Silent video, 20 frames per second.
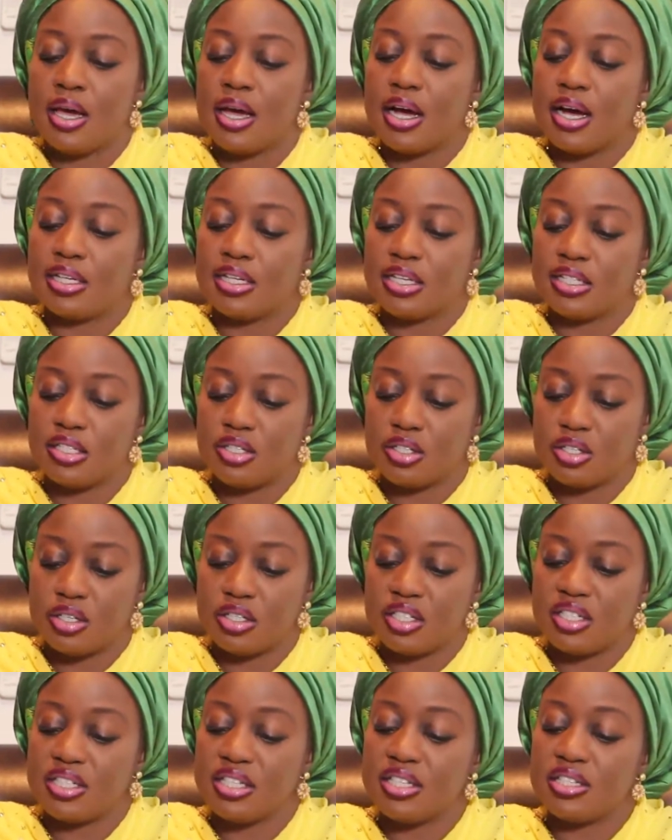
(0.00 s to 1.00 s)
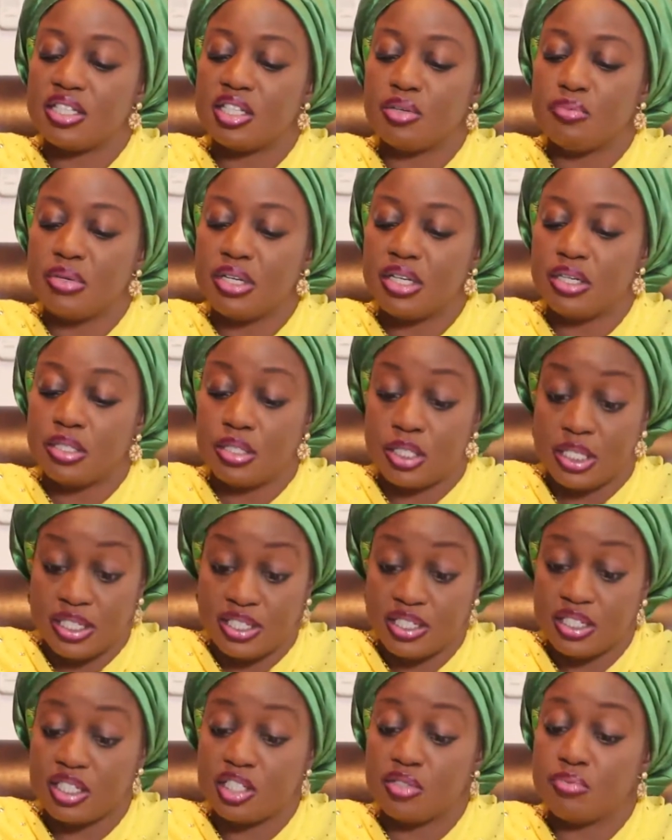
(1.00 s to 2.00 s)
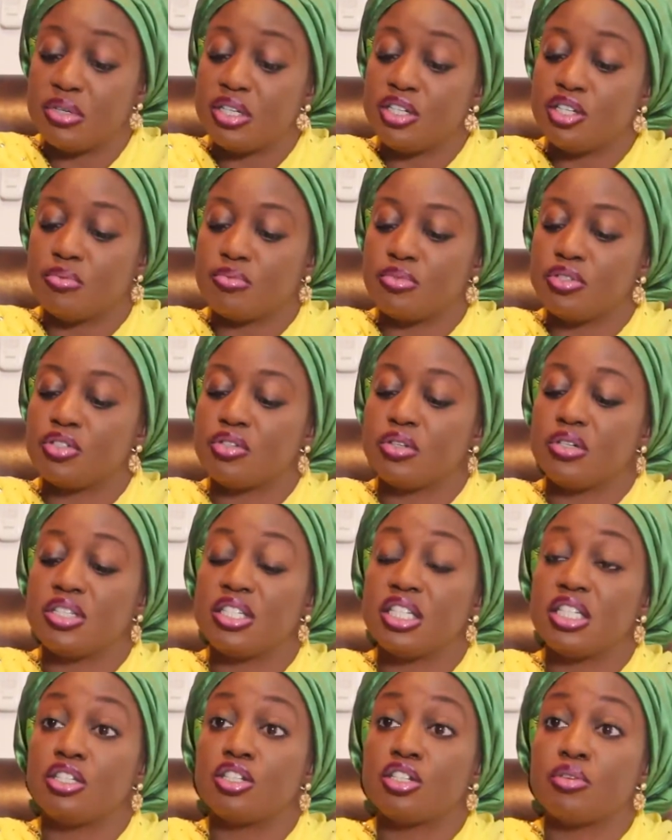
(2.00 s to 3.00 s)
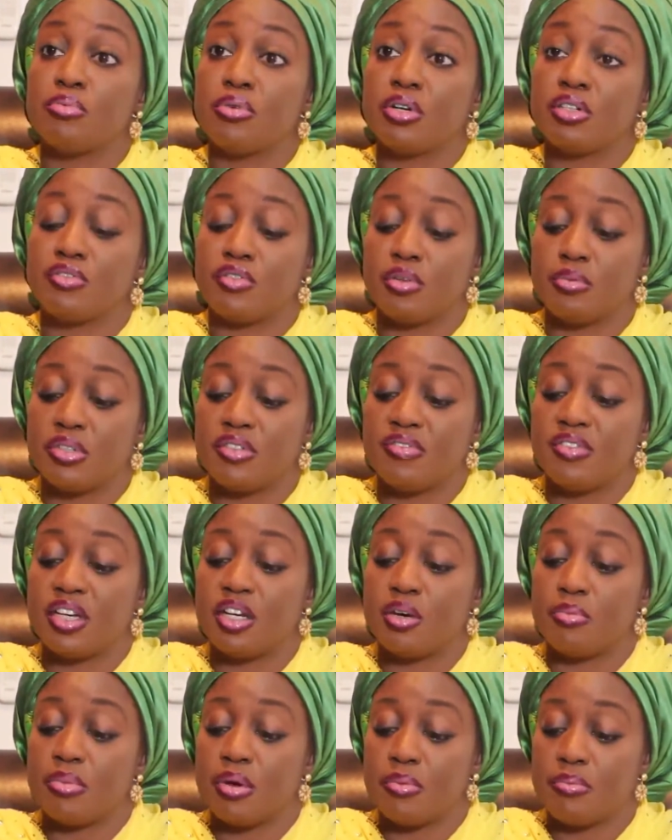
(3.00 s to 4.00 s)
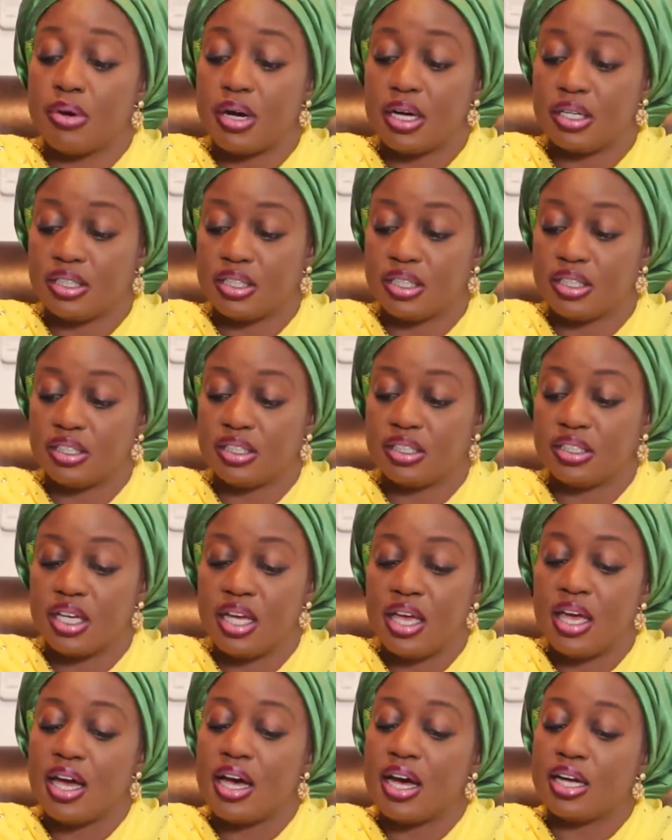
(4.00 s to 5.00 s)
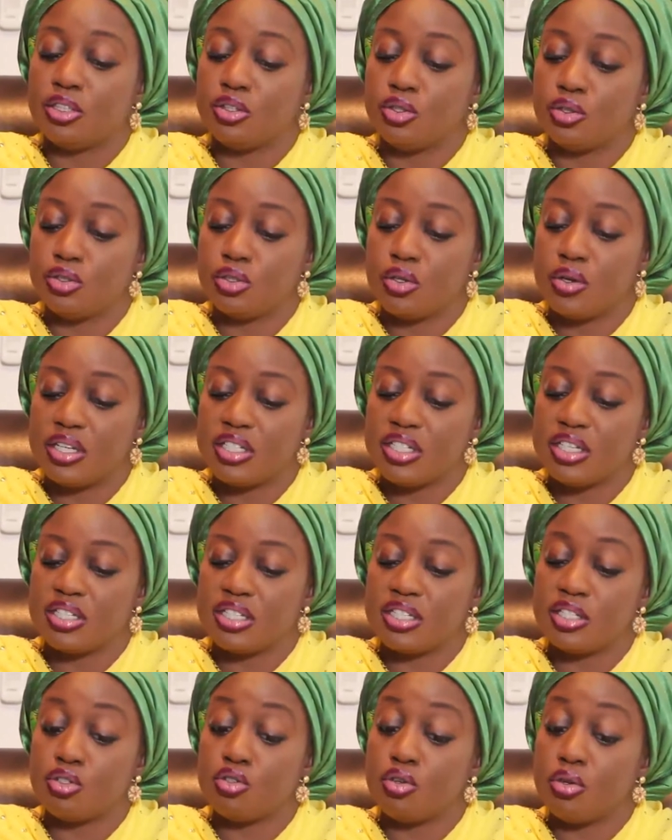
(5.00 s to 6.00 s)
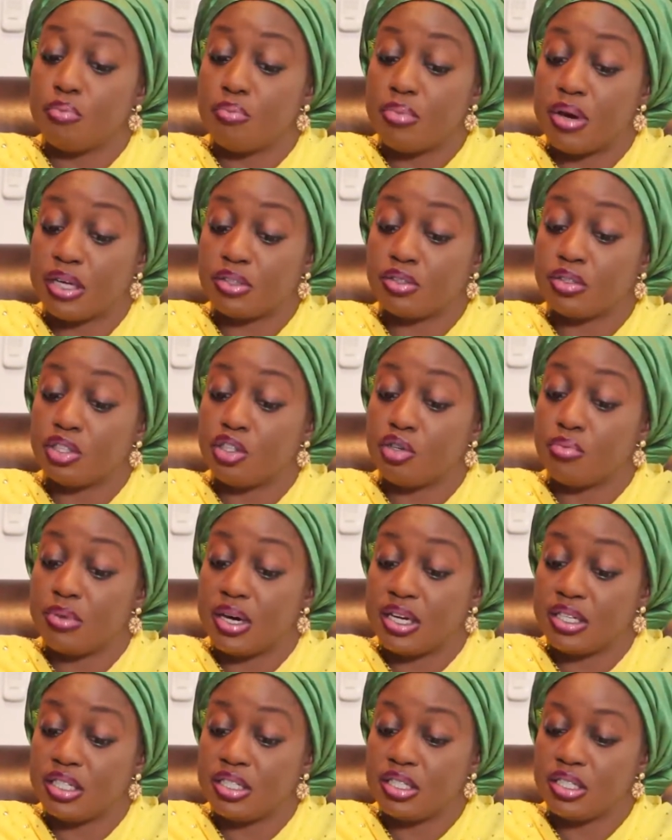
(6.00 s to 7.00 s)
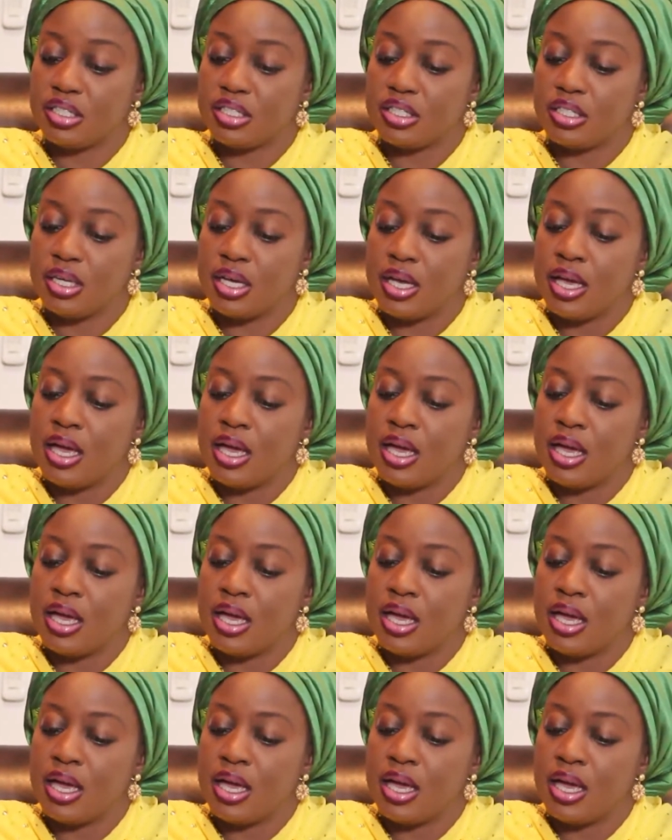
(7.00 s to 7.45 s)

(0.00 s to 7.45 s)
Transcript: And as such, seize this medium to solicit support from development partners and donor agencies to impact on humanity.